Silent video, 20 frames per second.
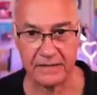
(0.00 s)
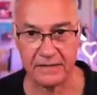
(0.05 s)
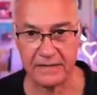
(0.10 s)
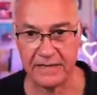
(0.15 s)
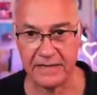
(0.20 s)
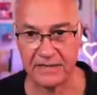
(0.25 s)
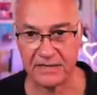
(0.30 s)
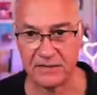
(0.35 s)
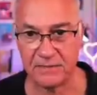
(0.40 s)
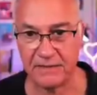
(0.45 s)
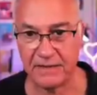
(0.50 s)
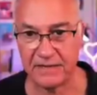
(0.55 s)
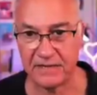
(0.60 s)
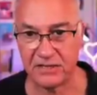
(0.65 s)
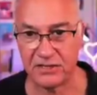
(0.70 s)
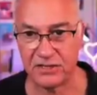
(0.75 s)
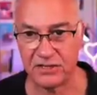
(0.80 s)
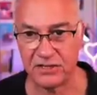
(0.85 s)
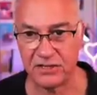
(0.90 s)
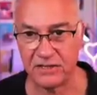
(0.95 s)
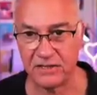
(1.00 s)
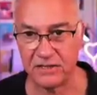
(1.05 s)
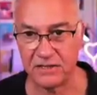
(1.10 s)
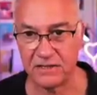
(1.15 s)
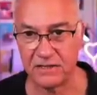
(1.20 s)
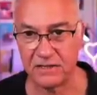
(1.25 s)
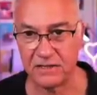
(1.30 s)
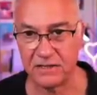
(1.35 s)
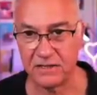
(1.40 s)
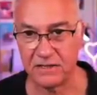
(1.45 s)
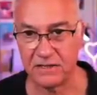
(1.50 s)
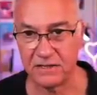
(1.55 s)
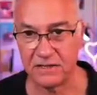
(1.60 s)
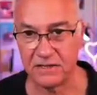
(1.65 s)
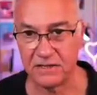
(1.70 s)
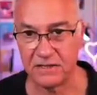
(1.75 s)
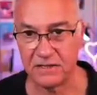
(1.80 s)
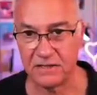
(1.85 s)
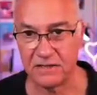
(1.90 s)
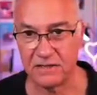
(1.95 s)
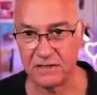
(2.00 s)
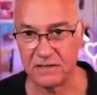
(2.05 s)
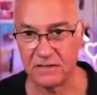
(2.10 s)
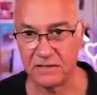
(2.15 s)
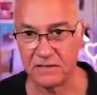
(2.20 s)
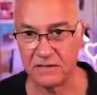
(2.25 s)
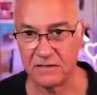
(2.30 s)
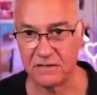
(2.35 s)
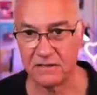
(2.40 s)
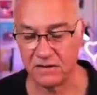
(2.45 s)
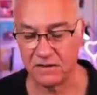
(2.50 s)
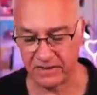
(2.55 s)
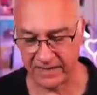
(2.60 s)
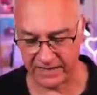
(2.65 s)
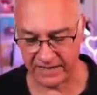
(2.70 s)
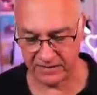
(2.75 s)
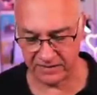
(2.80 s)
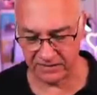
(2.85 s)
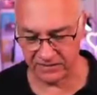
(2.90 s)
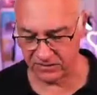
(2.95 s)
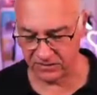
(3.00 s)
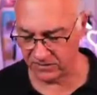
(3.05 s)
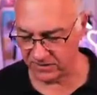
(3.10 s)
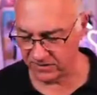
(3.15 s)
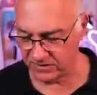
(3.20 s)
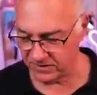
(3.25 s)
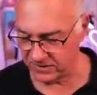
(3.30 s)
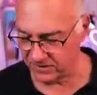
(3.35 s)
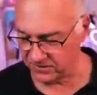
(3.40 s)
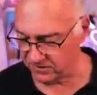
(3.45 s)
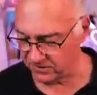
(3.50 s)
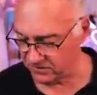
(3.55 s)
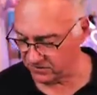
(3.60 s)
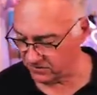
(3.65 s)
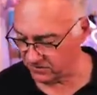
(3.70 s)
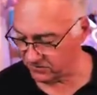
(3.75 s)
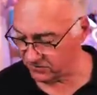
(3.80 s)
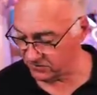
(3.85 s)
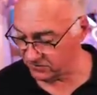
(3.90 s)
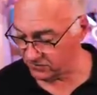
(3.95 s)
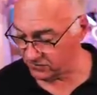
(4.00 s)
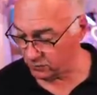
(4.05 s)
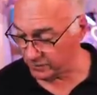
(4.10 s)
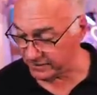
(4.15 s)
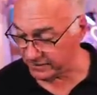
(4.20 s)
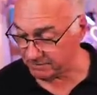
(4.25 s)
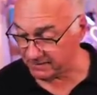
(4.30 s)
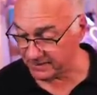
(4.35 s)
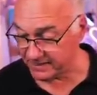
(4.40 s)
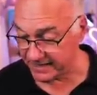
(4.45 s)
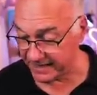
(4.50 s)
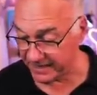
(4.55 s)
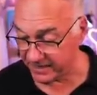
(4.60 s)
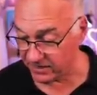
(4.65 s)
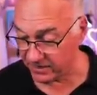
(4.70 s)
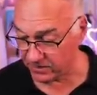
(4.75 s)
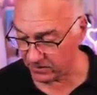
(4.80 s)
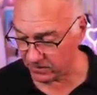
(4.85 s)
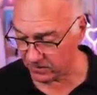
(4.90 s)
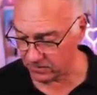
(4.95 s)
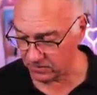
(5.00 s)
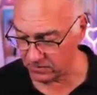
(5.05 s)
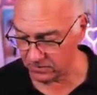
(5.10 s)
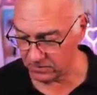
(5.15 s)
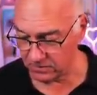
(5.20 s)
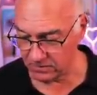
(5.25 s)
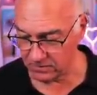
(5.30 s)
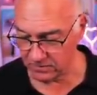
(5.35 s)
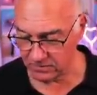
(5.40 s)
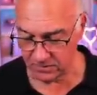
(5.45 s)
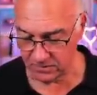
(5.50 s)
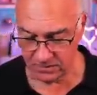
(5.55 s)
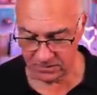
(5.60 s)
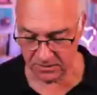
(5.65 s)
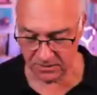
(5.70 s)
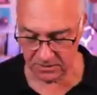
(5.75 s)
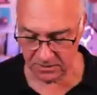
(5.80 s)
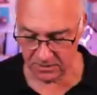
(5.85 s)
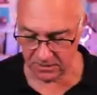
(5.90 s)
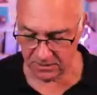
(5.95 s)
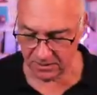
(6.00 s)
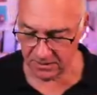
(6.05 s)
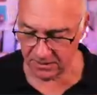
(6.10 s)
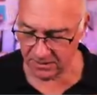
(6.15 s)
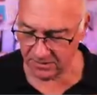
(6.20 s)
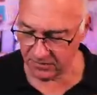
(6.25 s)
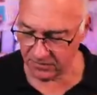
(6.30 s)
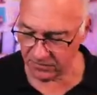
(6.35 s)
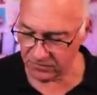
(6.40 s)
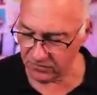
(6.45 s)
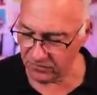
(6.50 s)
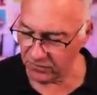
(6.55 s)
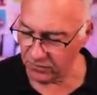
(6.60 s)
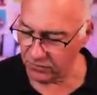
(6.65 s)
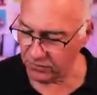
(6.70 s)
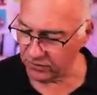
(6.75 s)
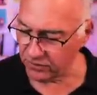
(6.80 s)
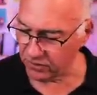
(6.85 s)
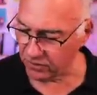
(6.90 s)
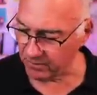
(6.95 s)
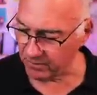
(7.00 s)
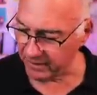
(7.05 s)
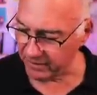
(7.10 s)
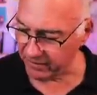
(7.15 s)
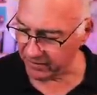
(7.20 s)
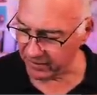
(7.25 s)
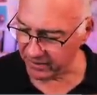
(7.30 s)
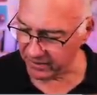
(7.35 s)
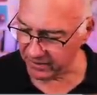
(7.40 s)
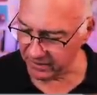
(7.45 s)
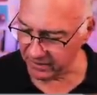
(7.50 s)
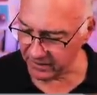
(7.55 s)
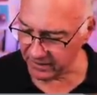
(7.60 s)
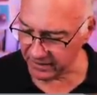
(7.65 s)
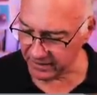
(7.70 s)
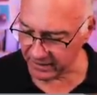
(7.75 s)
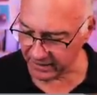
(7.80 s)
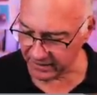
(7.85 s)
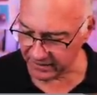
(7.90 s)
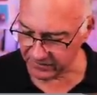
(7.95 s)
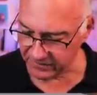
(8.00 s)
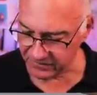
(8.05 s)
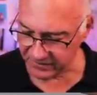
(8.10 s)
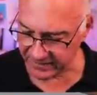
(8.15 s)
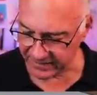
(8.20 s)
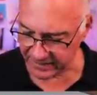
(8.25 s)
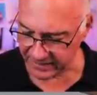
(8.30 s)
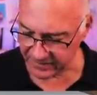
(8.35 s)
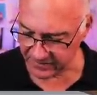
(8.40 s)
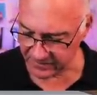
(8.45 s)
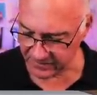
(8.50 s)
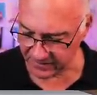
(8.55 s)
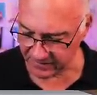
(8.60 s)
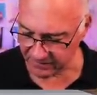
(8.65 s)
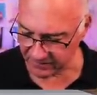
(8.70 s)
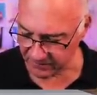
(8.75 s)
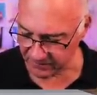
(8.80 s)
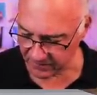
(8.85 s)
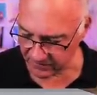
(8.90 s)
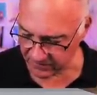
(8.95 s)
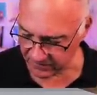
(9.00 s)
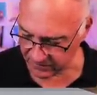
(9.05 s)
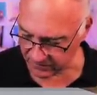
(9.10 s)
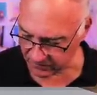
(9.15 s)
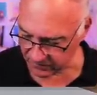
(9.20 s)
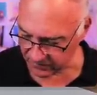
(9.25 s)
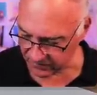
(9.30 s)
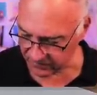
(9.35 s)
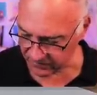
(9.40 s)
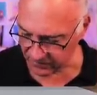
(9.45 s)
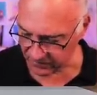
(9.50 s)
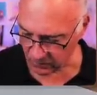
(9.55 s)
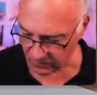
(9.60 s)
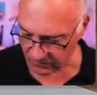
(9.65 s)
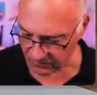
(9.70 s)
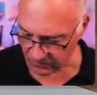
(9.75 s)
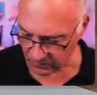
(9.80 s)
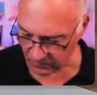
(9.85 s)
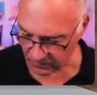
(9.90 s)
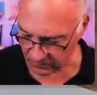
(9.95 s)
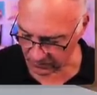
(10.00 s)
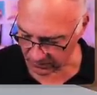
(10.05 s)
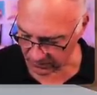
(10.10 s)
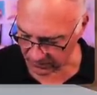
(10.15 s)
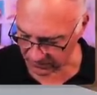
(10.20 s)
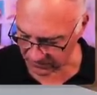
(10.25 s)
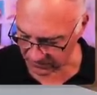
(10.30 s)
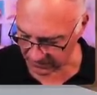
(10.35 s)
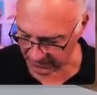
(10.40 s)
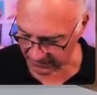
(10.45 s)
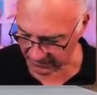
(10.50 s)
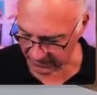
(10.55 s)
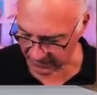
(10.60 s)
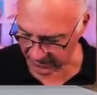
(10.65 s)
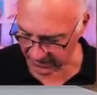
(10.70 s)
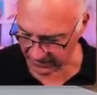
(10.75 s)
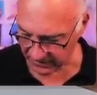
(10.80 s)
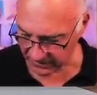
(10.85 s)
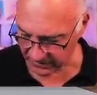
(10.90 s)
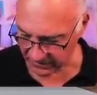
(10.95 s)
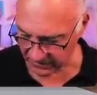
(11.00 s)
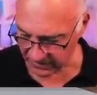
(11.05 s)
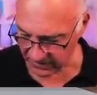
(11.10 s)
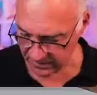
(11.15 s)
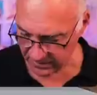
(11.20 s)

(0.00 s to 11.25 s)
next picture. Okay, so this is sweet potato. Those of you who are not American, and I understand it because I until recently wasn't wasn't American either